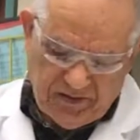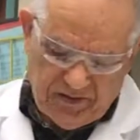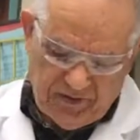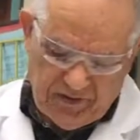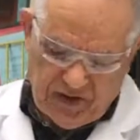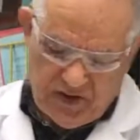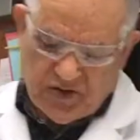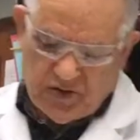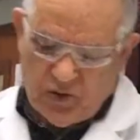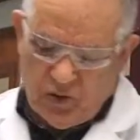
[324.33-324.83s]

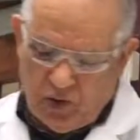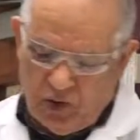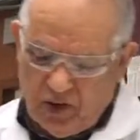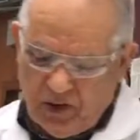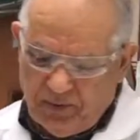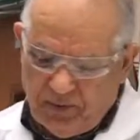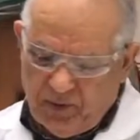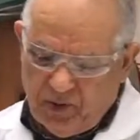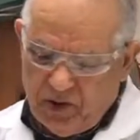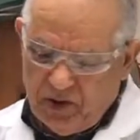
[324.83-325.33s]
first
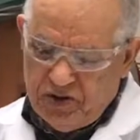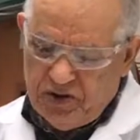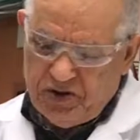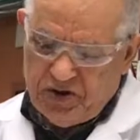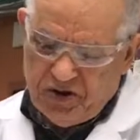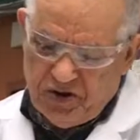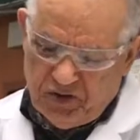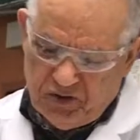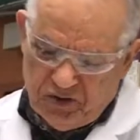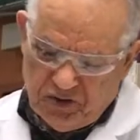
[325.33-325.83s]
one,
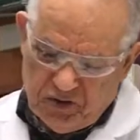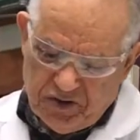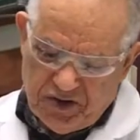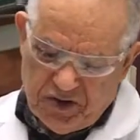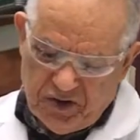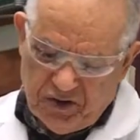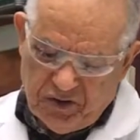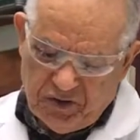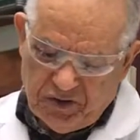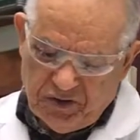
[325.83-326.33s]

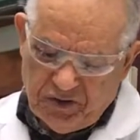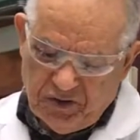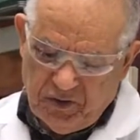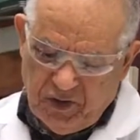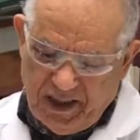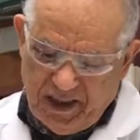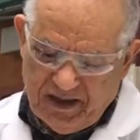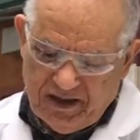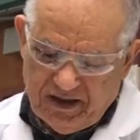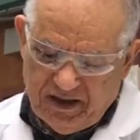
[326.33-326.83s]

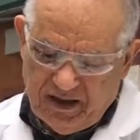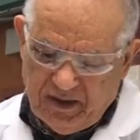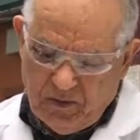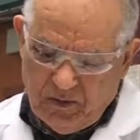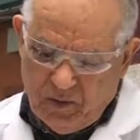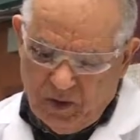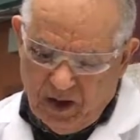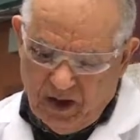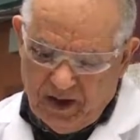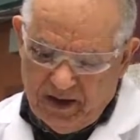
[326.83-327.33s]

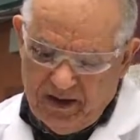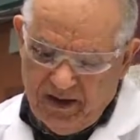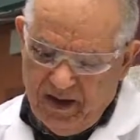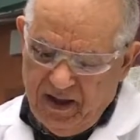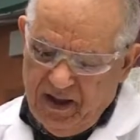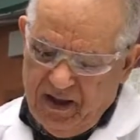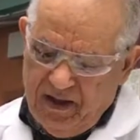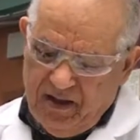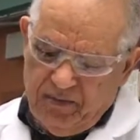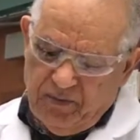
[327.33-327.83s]
0.002831,
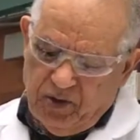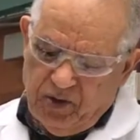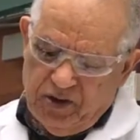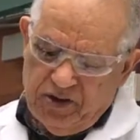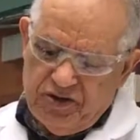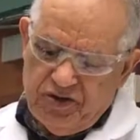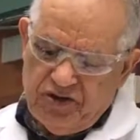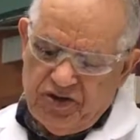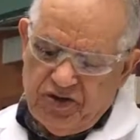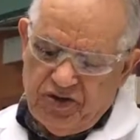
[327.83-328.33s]

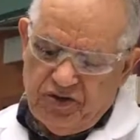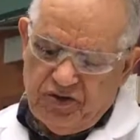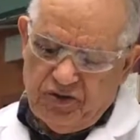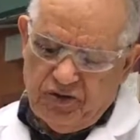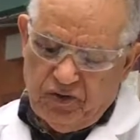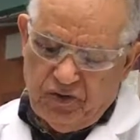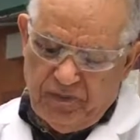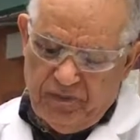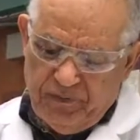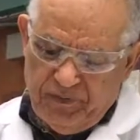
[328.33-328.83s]

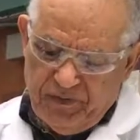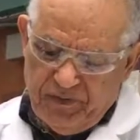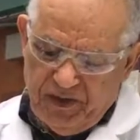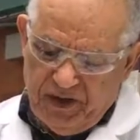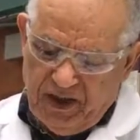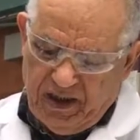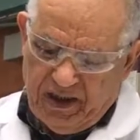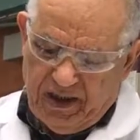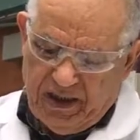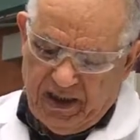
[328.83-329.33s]

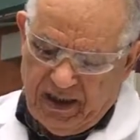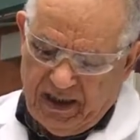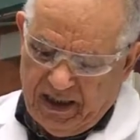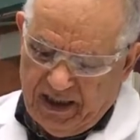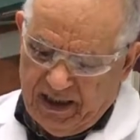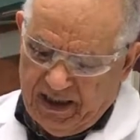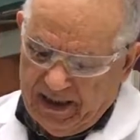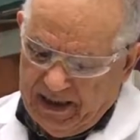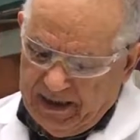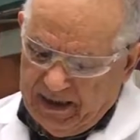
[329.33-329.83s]

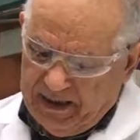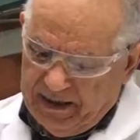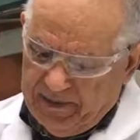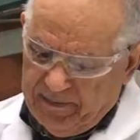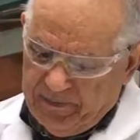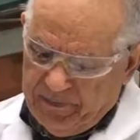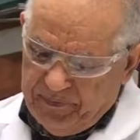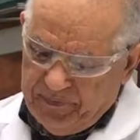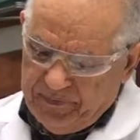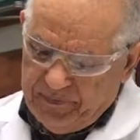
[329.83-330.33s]

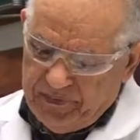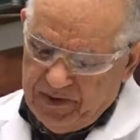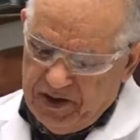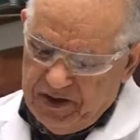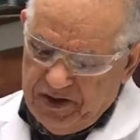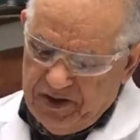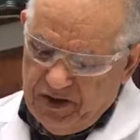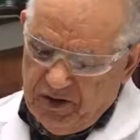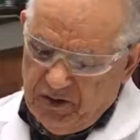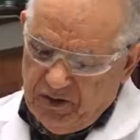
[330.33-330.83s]

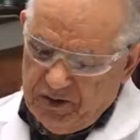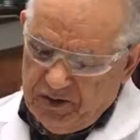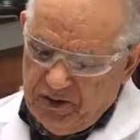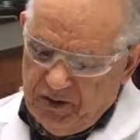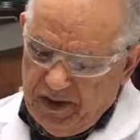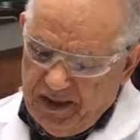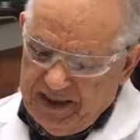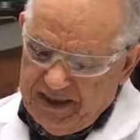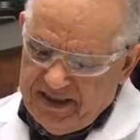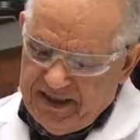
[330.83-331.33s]

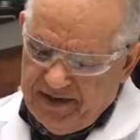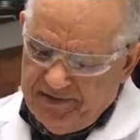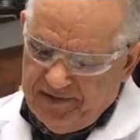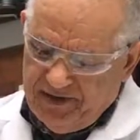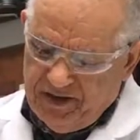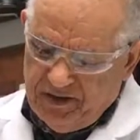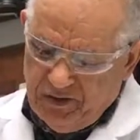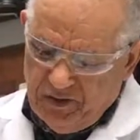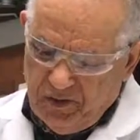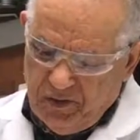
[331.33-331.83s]

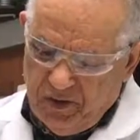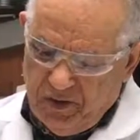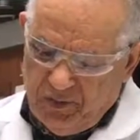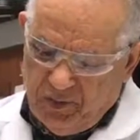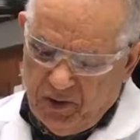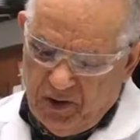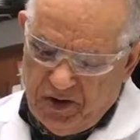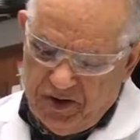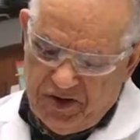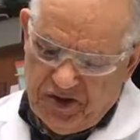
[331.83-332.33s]
0.02872,
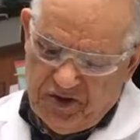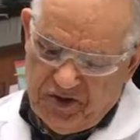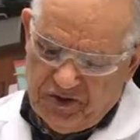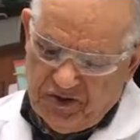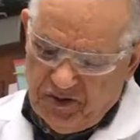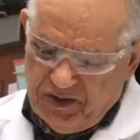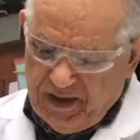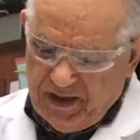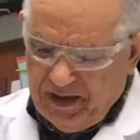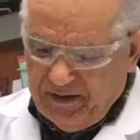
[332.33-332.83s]

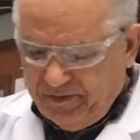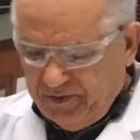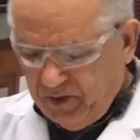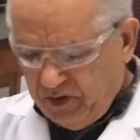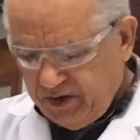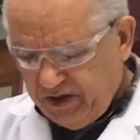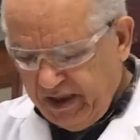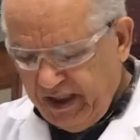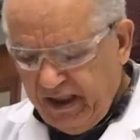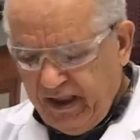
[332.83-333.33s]

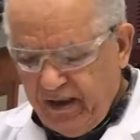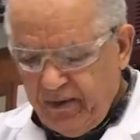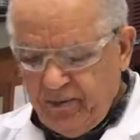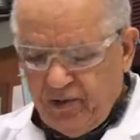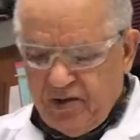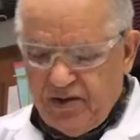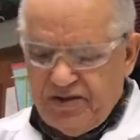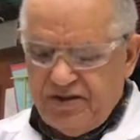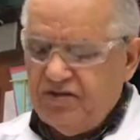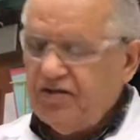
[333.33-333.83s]
0.02914,
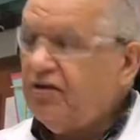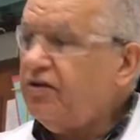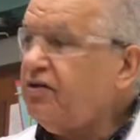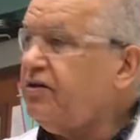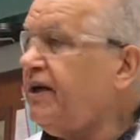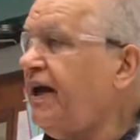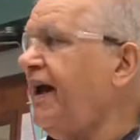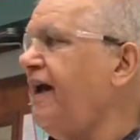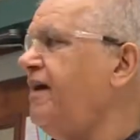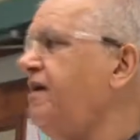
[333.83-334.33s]
0.0,
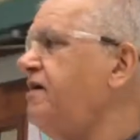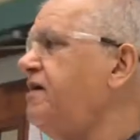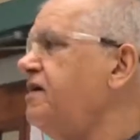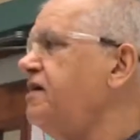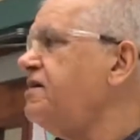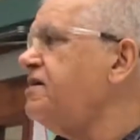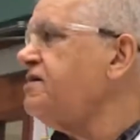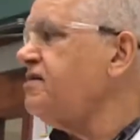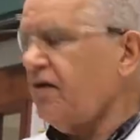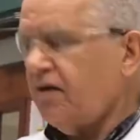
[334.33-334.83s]
okay?
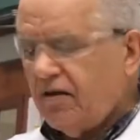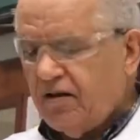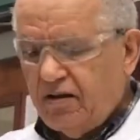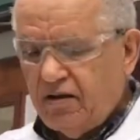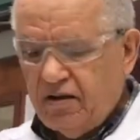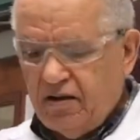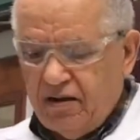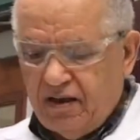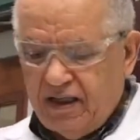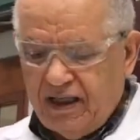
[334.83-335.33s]

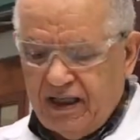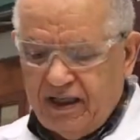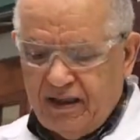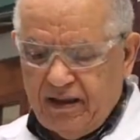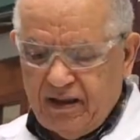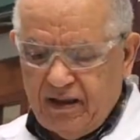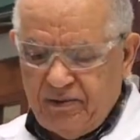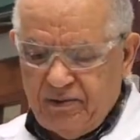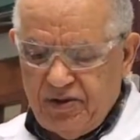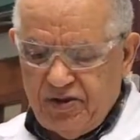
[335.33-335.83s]

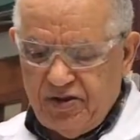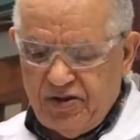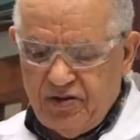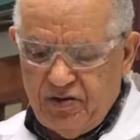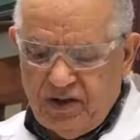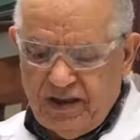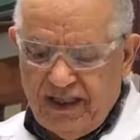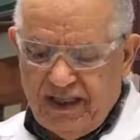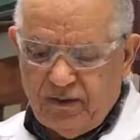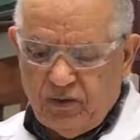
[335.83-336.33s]
So be
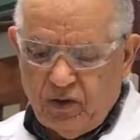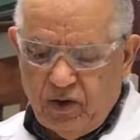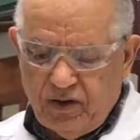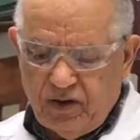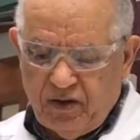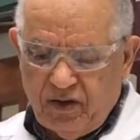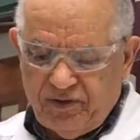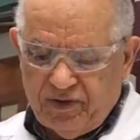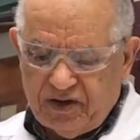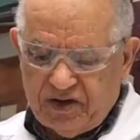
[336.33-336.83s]
sure that 1
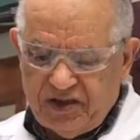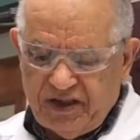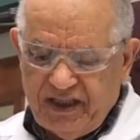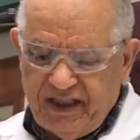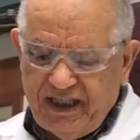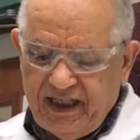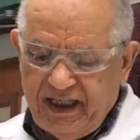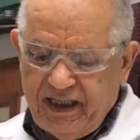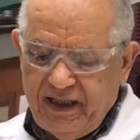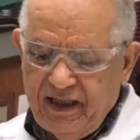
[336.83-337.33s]
over
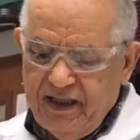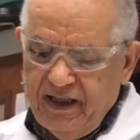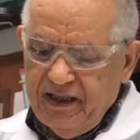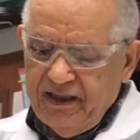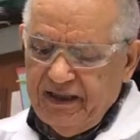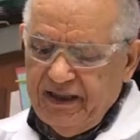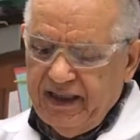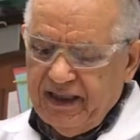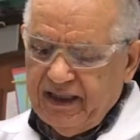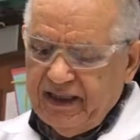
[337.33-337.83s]
t
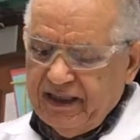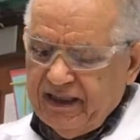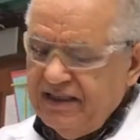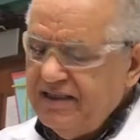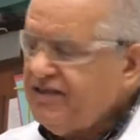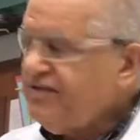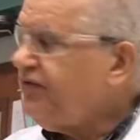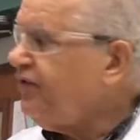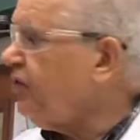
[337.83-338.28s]
take at least